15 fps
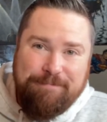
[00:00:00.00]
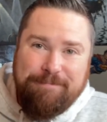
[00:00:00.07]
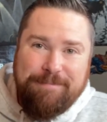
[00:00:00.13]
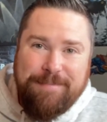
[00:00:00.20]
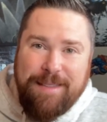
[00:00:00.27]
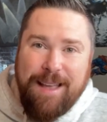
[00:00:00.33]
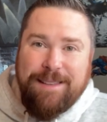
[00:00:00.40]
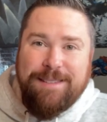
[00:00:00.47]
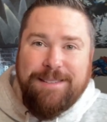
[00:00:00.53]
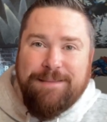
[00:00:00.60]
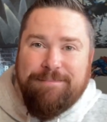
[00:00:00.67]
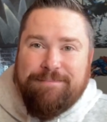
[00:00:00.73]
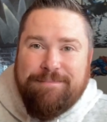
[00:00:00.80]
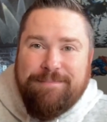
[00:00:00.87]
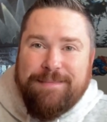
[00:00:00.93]
That's,
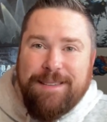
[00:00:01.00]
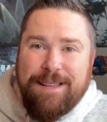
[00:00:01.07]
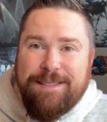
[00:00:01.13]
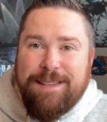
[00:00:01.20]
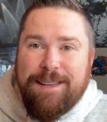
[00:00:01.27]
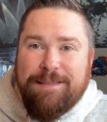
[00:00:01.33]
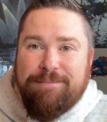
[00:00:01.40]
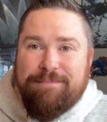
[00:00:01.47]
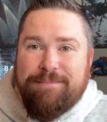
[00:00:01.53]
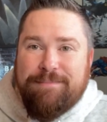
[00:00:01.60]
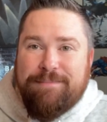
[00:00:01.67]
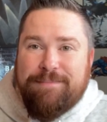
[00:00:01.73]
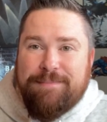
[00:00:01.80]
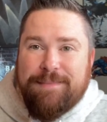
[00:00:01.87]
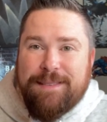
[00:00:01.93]
that's it.
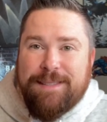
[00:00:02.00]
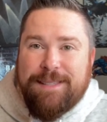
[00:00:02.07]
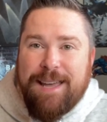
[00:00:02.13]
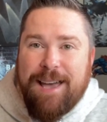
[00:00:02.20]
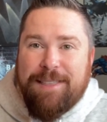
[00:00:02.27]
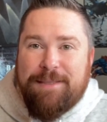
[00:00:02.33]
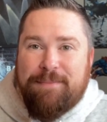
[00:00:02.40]
It's tithe.